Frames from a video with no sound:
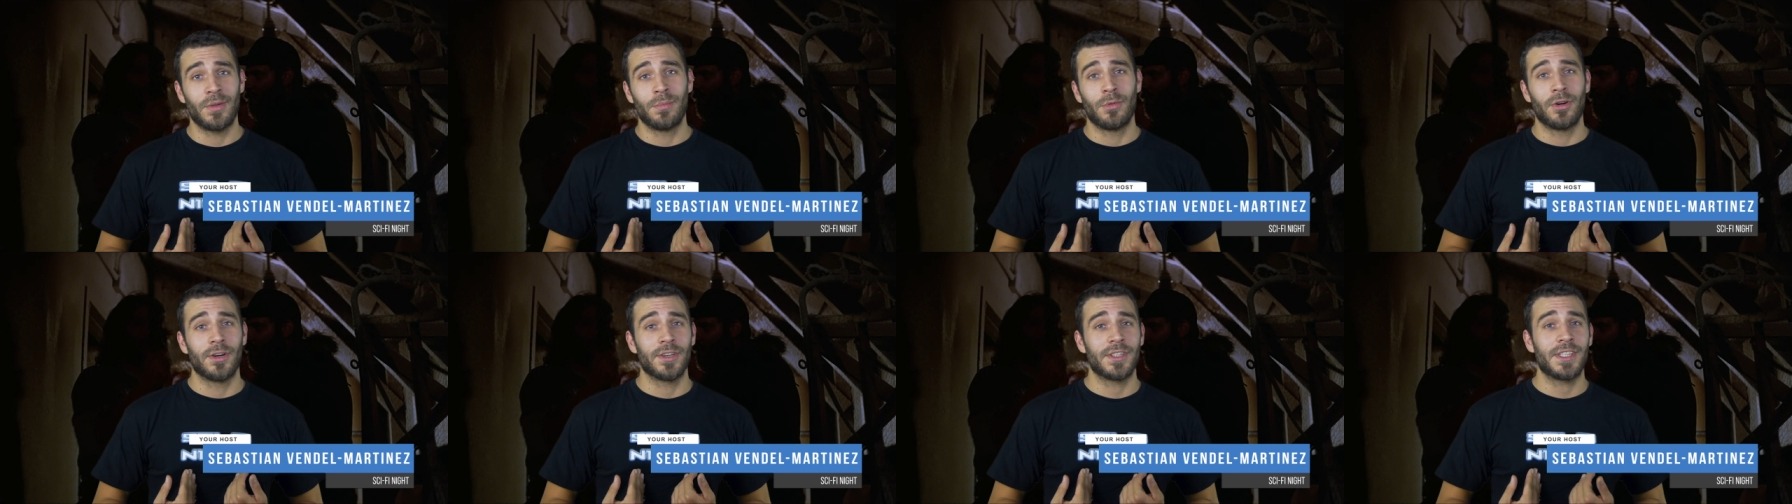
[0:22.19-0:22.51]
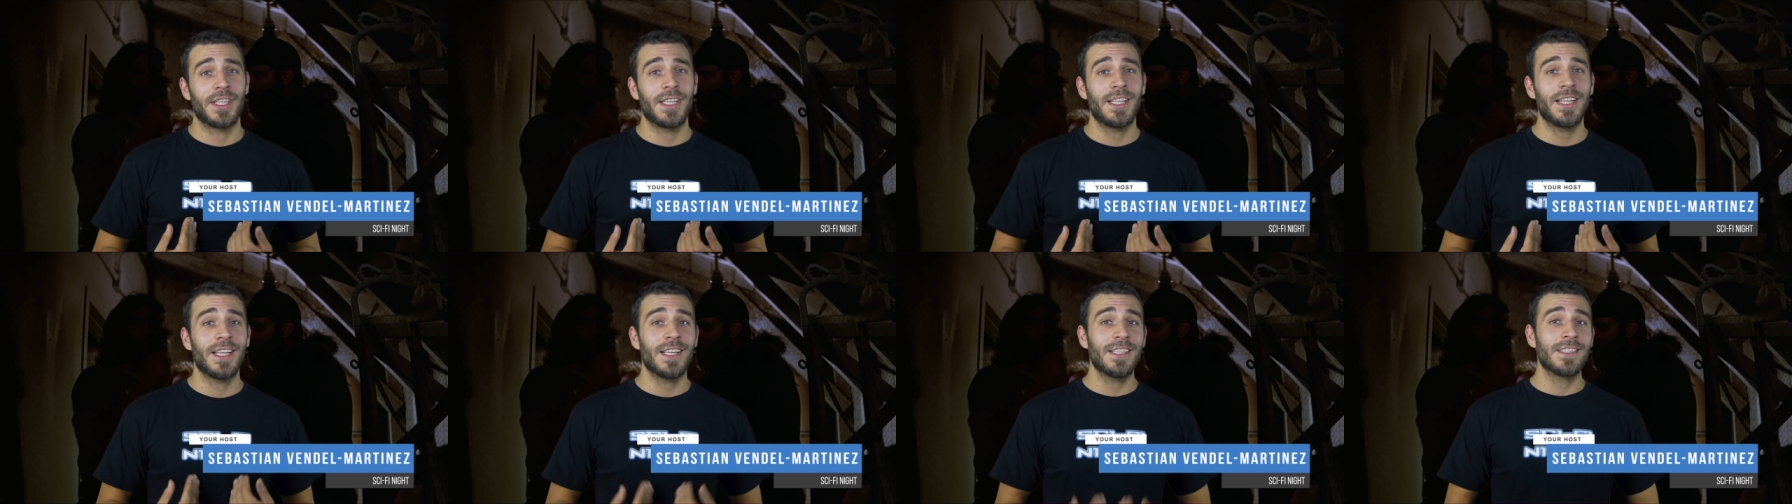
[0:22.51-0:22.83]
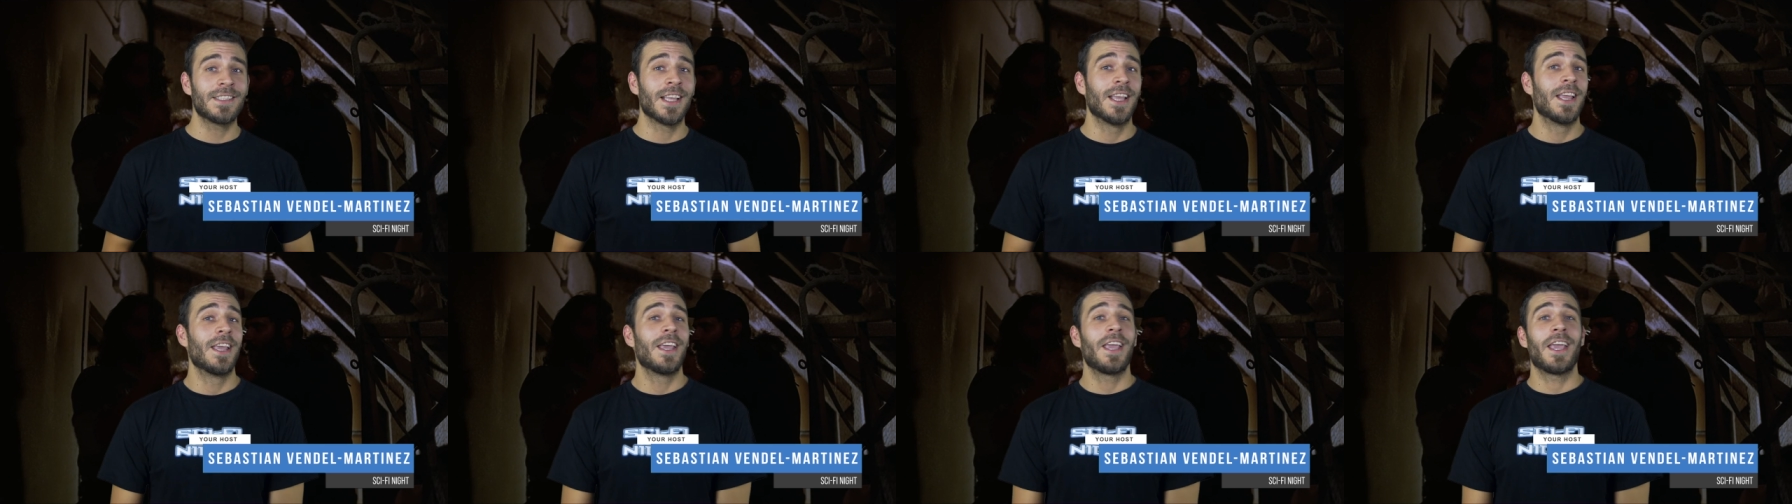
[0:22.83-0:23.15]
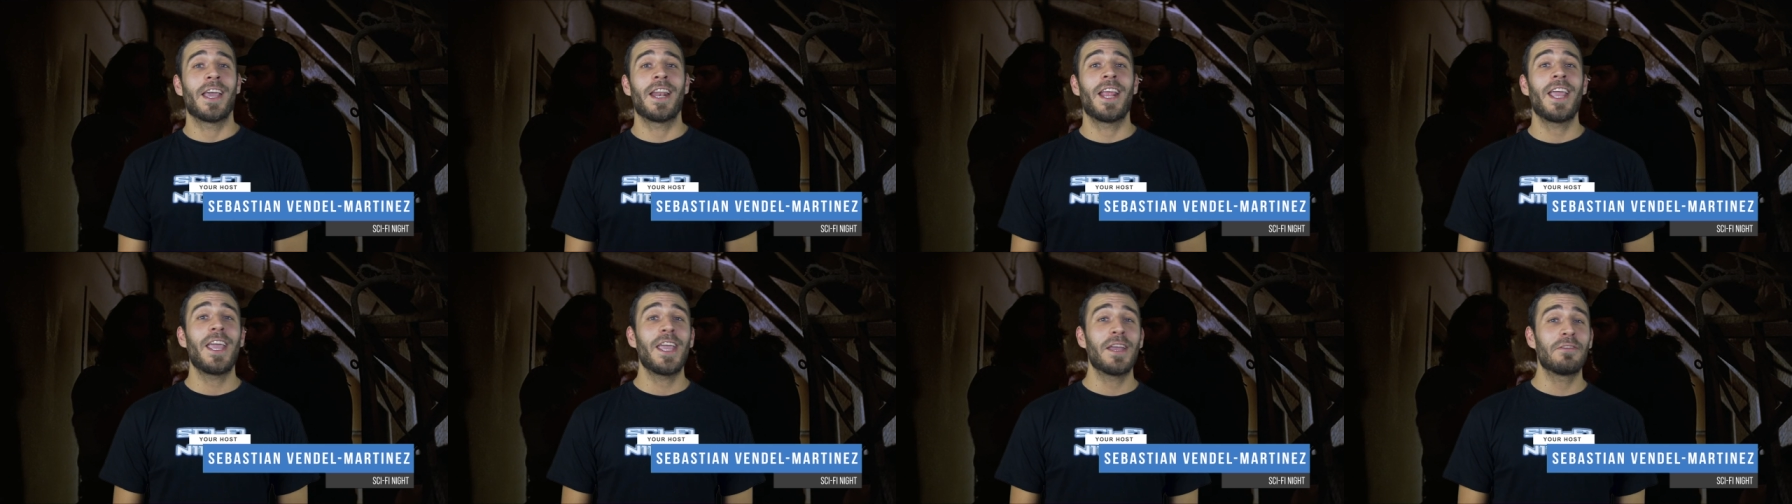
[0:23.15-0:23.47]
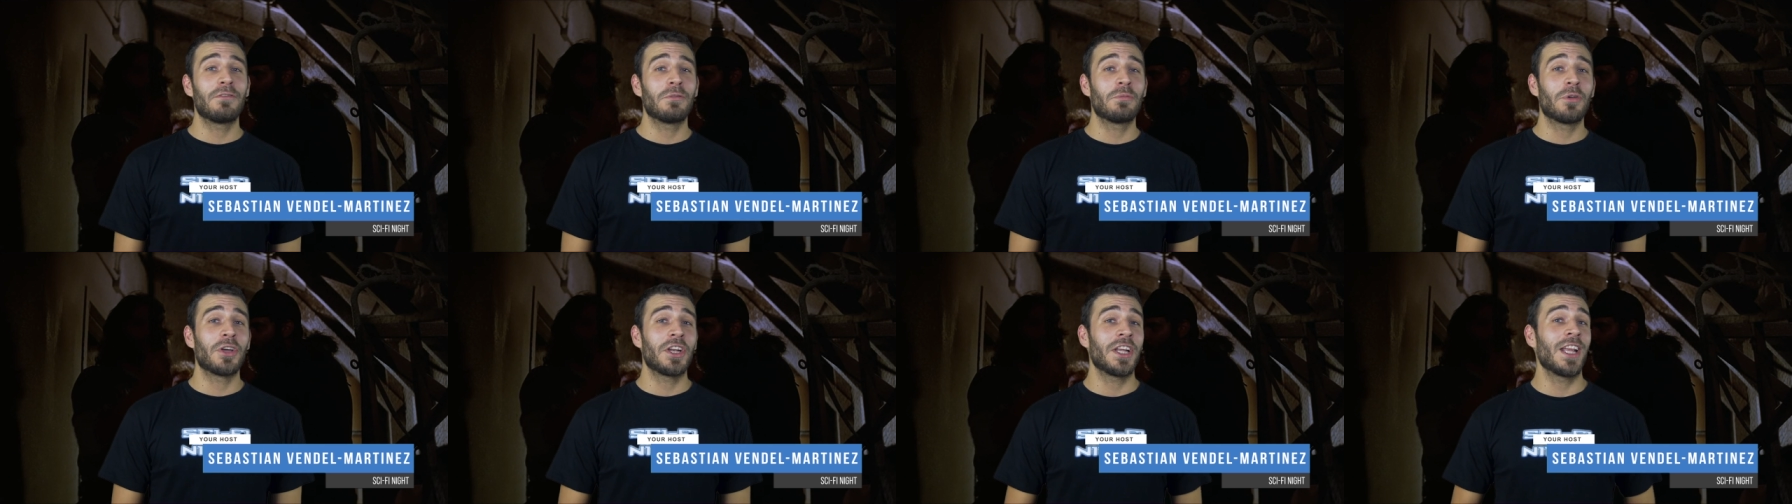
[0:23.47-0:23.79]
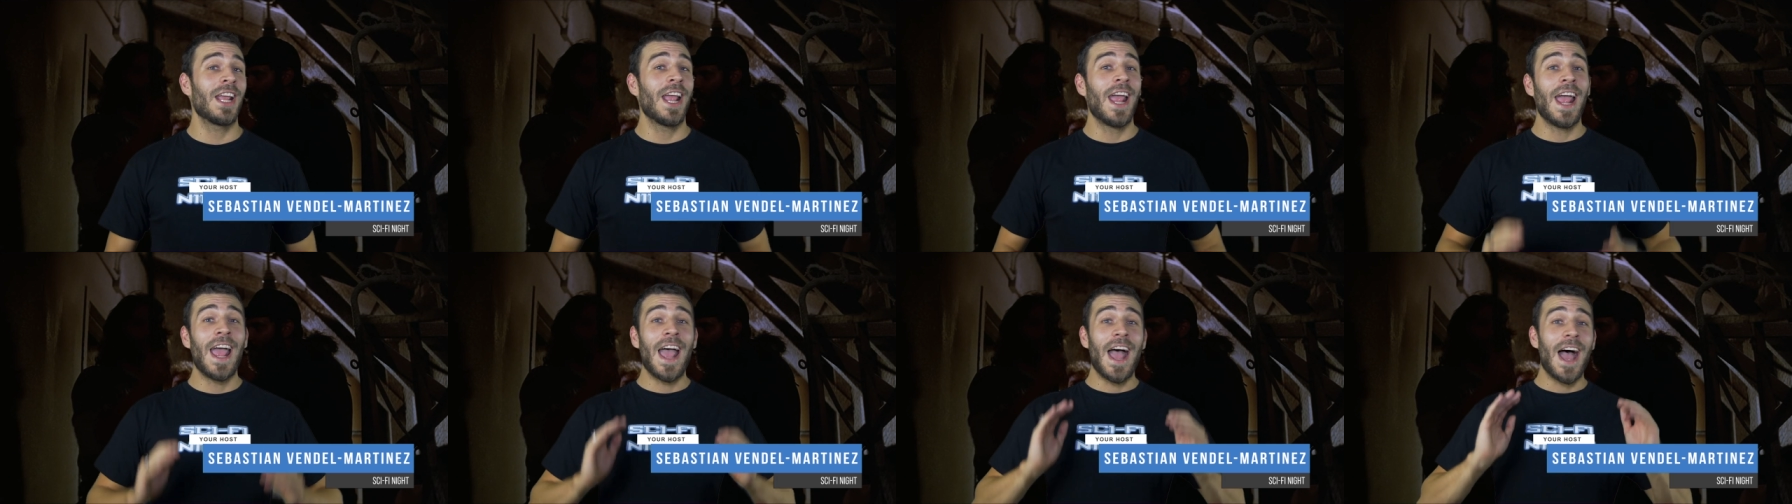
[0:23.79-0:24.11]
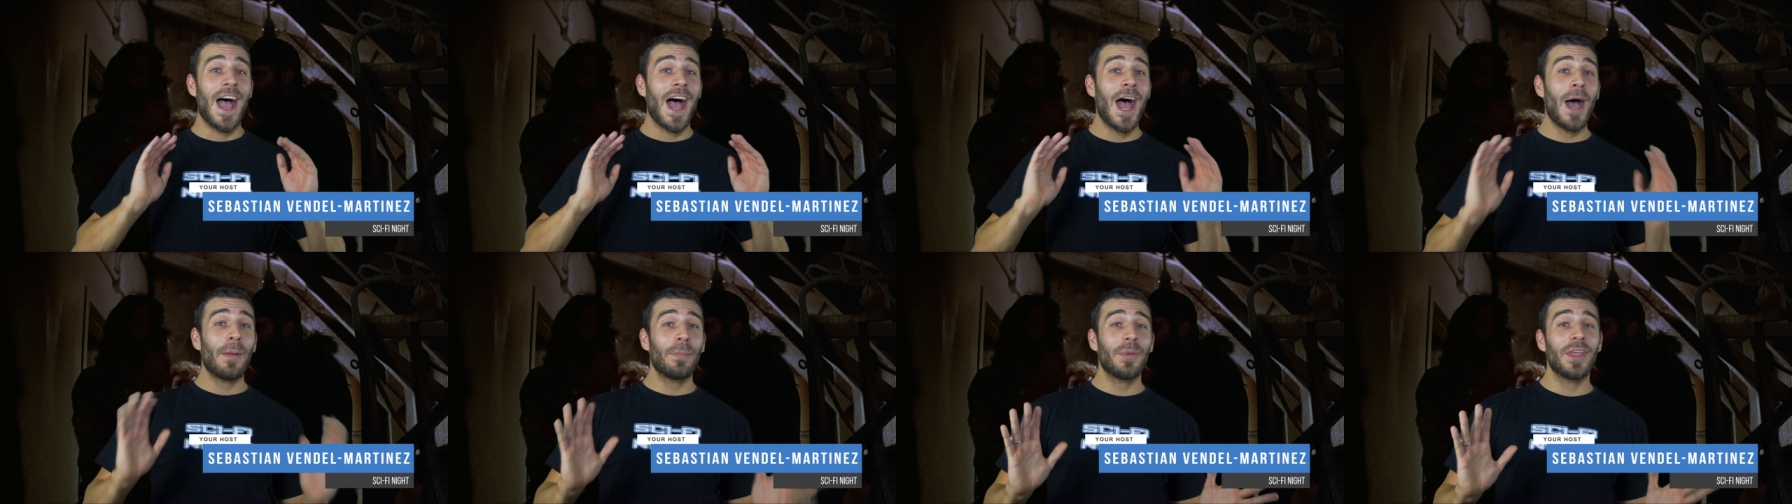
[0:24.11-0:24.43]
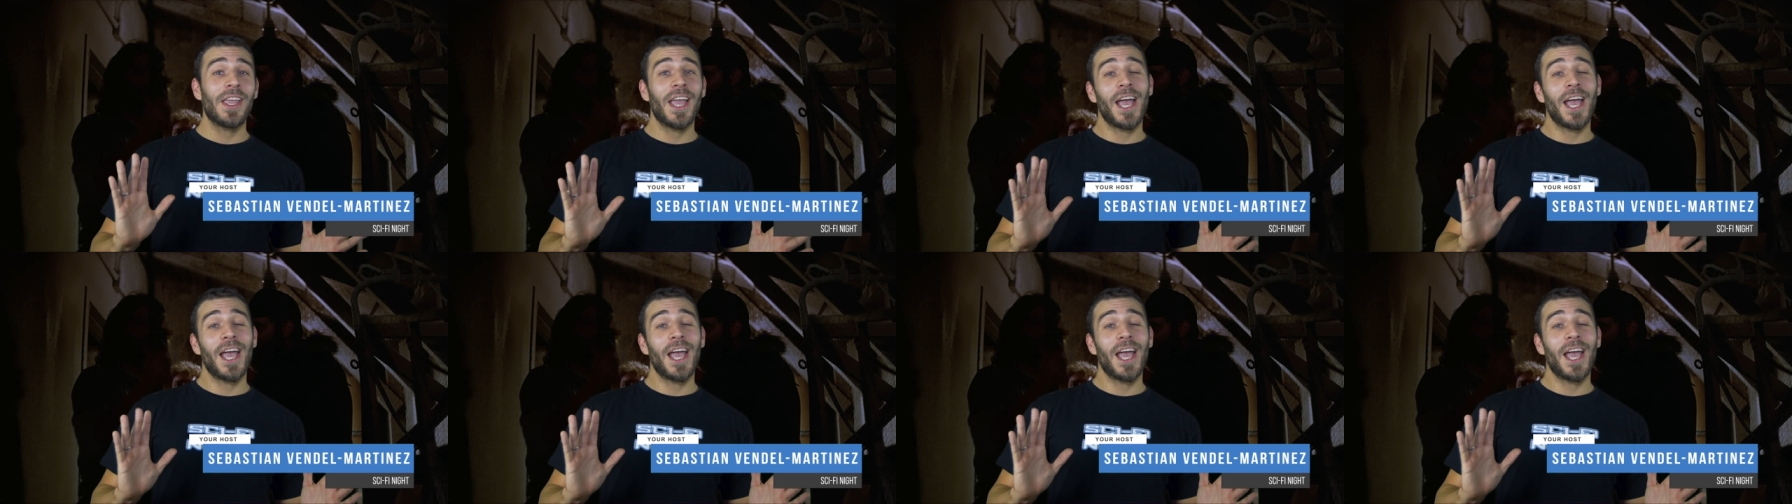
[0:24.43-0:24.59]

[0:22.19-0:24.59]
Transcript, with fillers: Martinez, and hey everybody, happy